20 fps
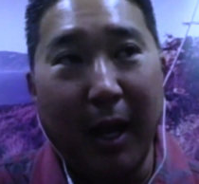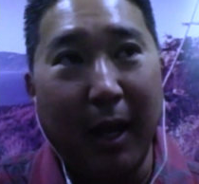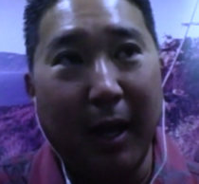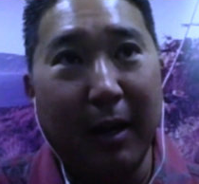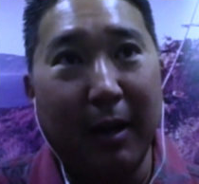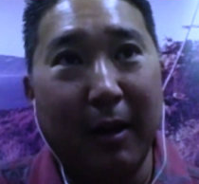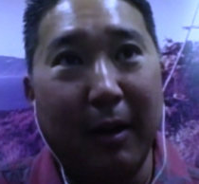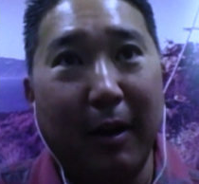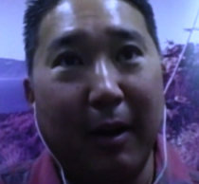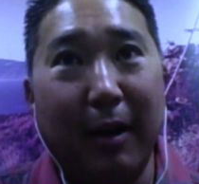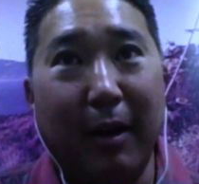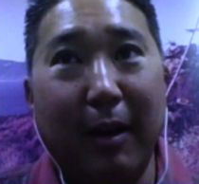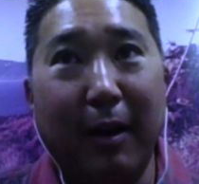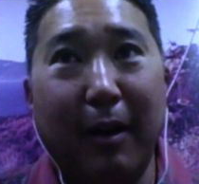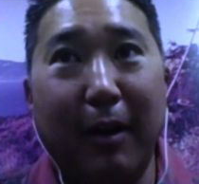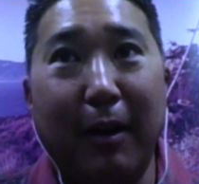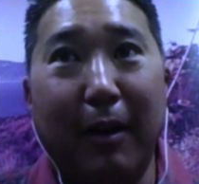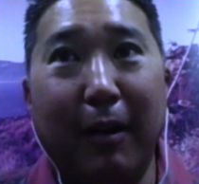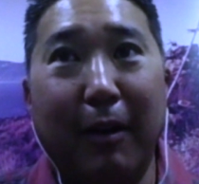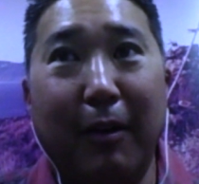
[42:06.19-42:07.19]
And
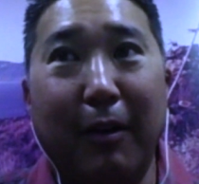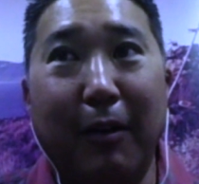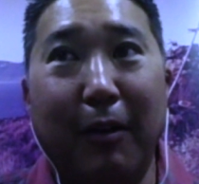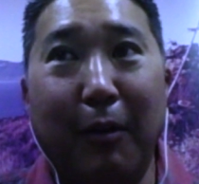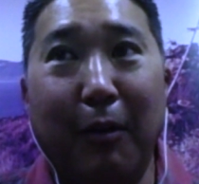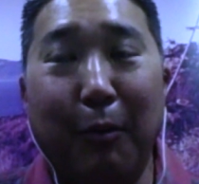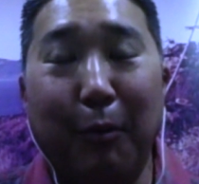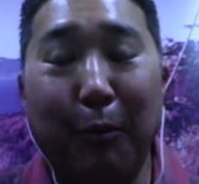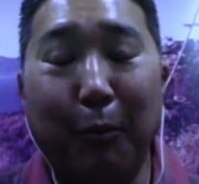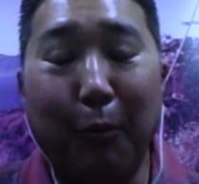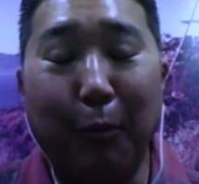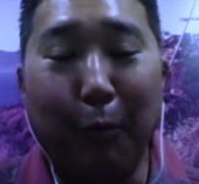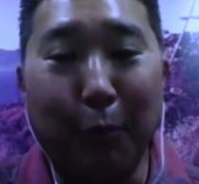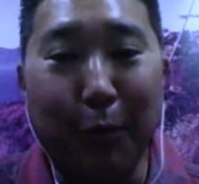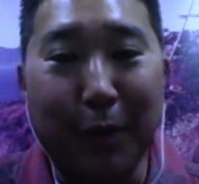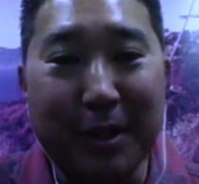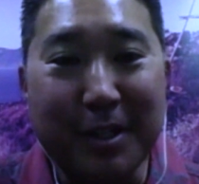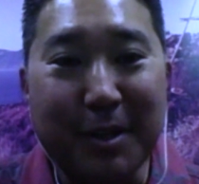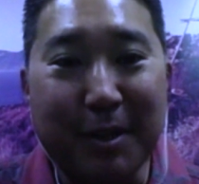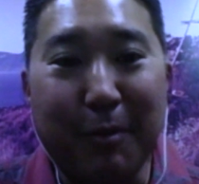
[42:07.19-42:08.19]
the
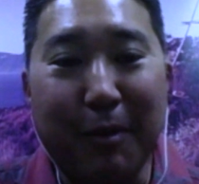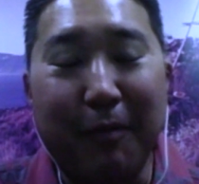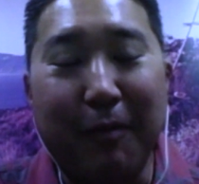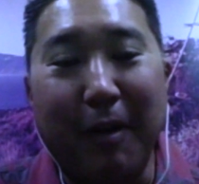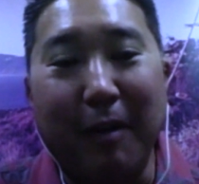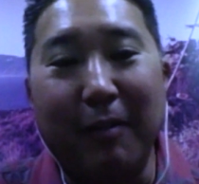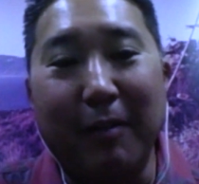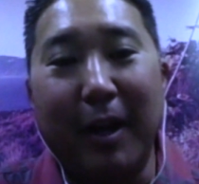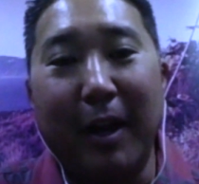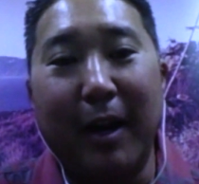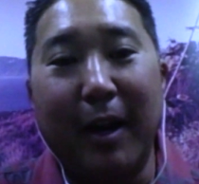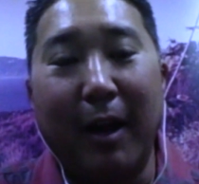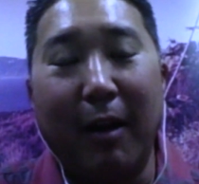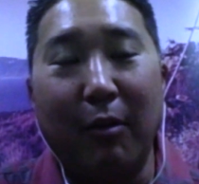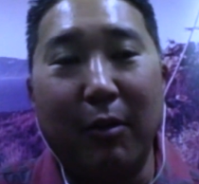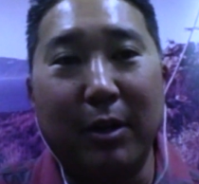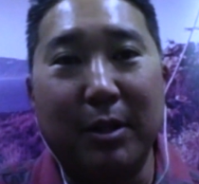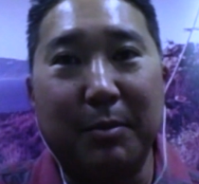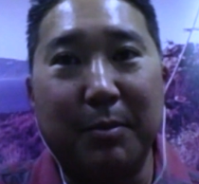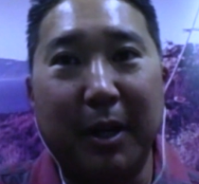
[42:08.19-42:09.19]
reason we found that
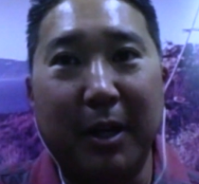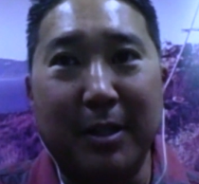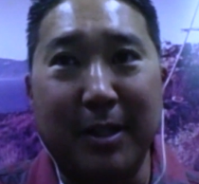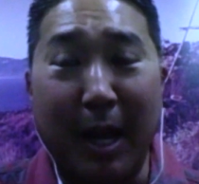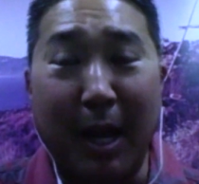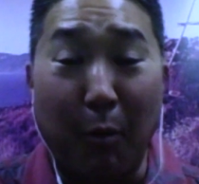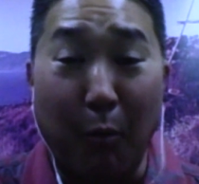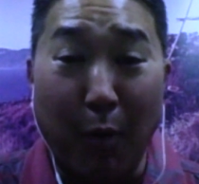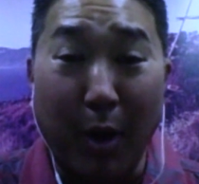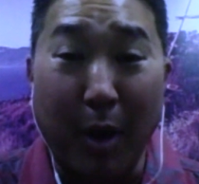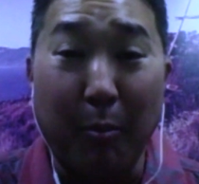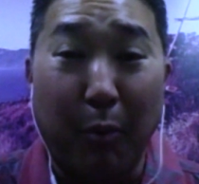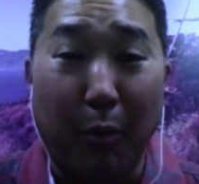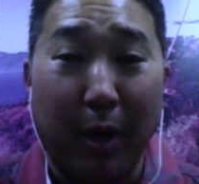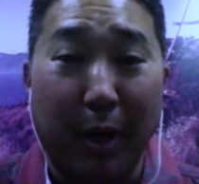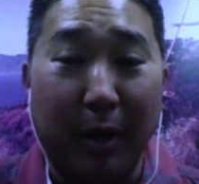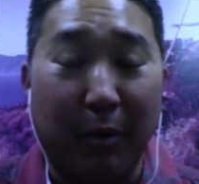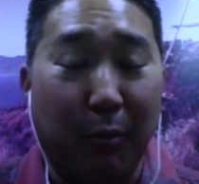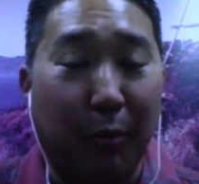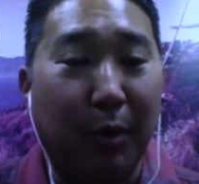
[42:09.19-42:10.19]
out is because at one
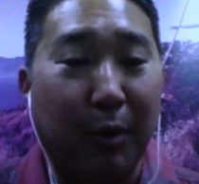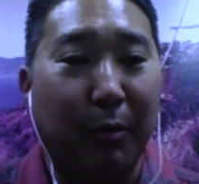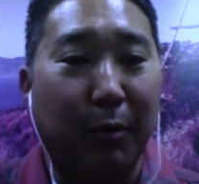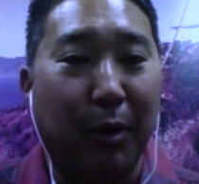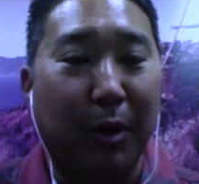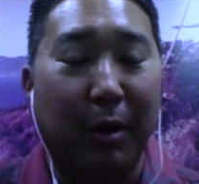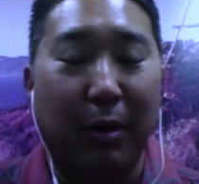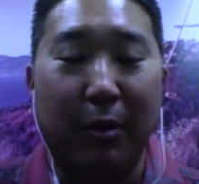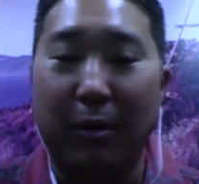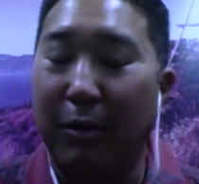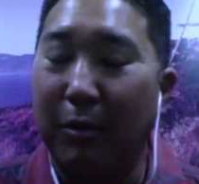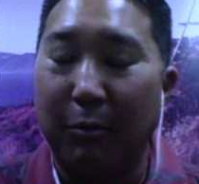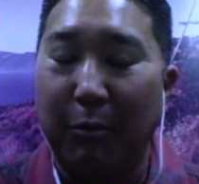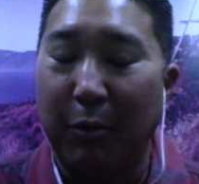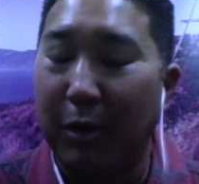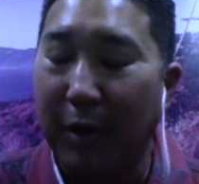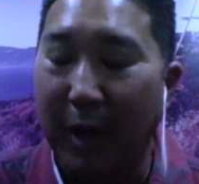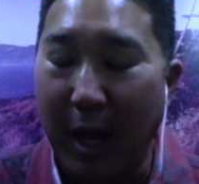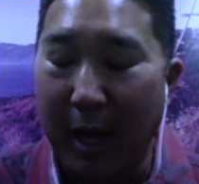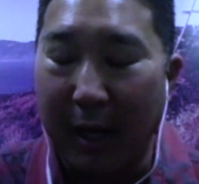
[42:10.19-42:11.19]
point
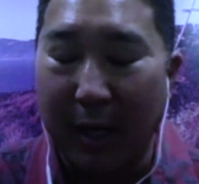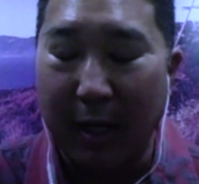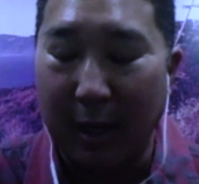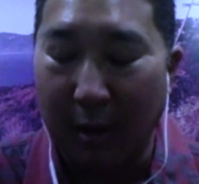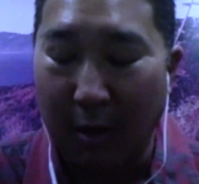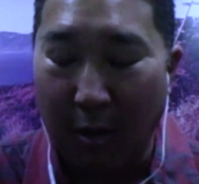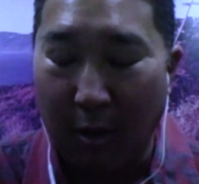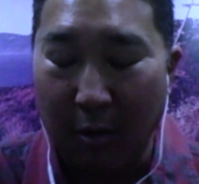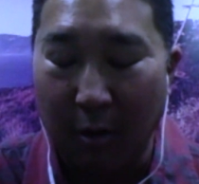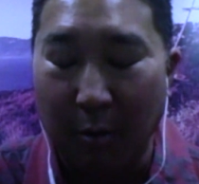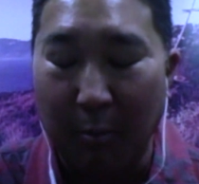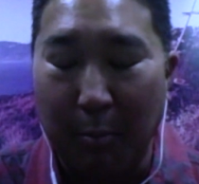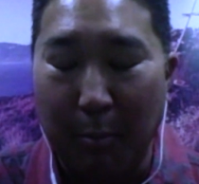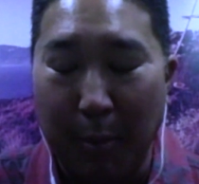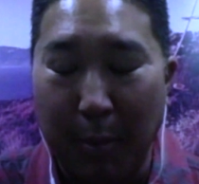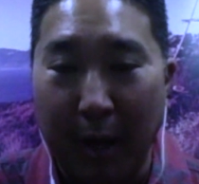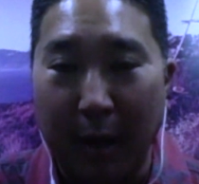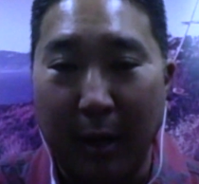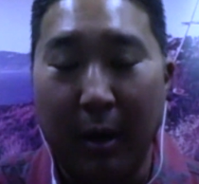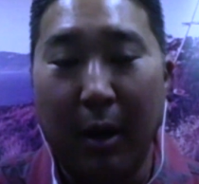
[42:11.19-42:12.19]
we're not any
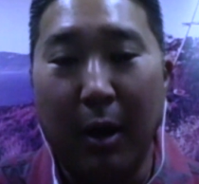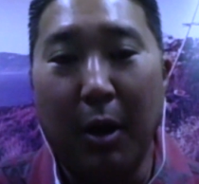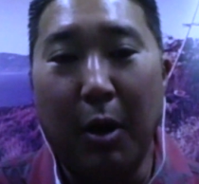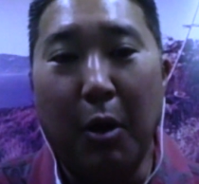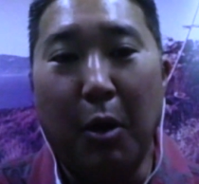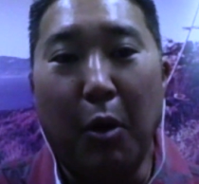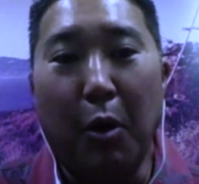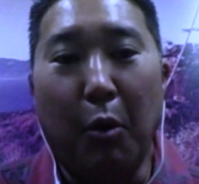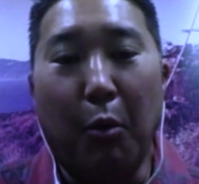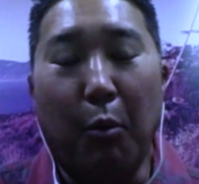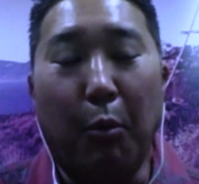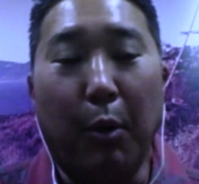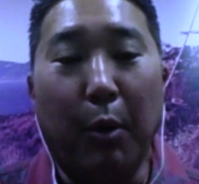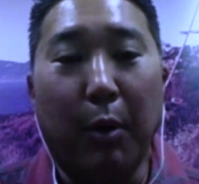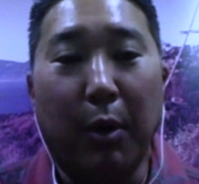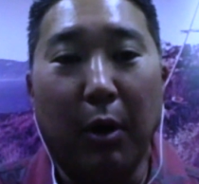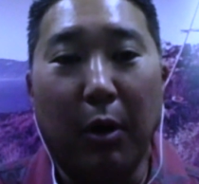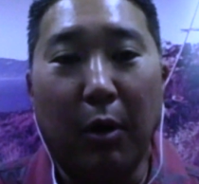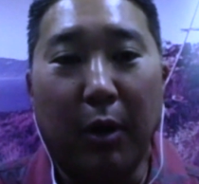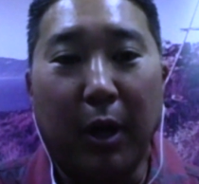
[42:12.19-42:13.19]
longer, but
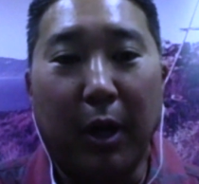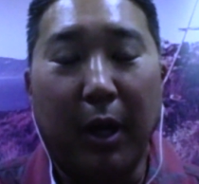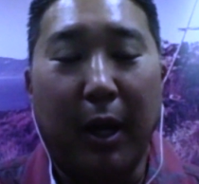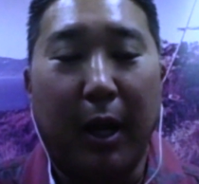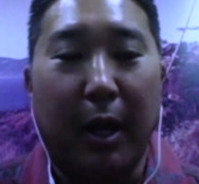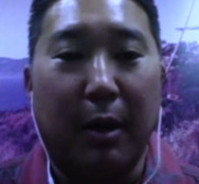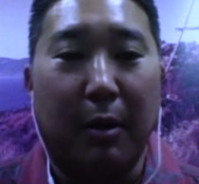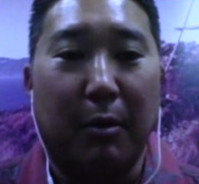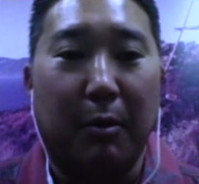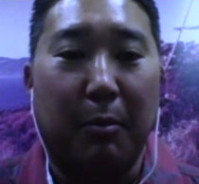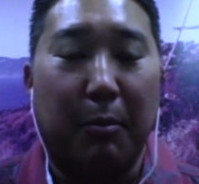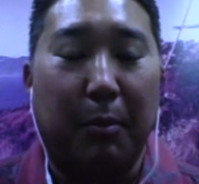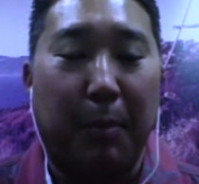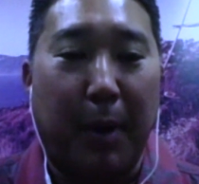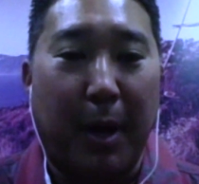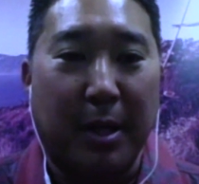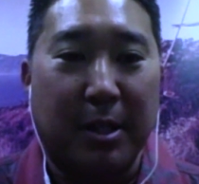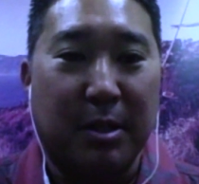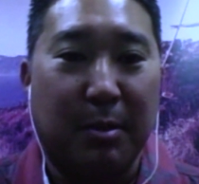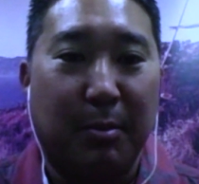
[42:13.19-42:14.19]
we were looking at
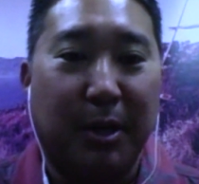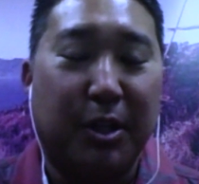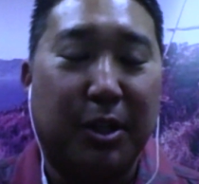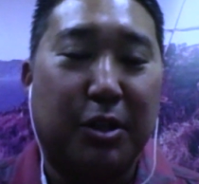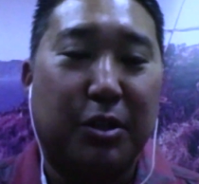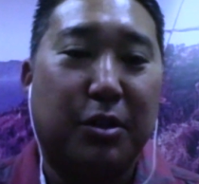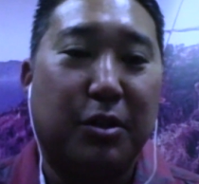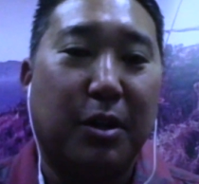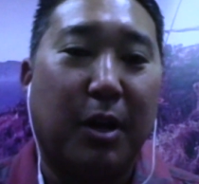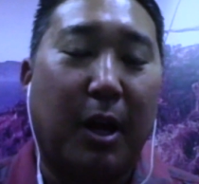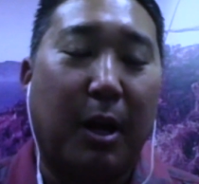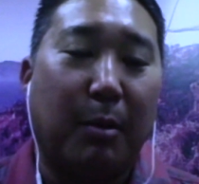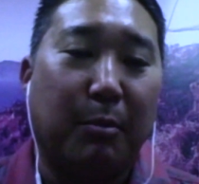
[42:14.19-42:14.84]
possibly